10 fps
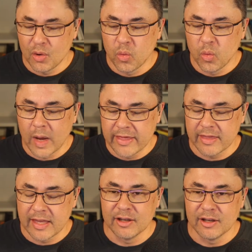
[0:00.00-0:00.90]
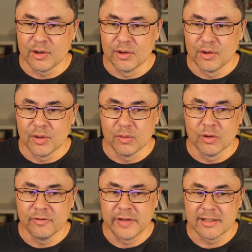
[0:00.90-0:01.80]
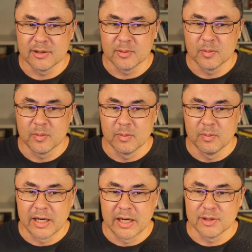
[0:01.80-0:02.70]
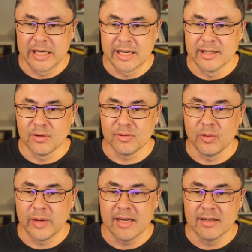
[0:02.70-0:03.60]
one thing that you can do that will fix bugs being in software.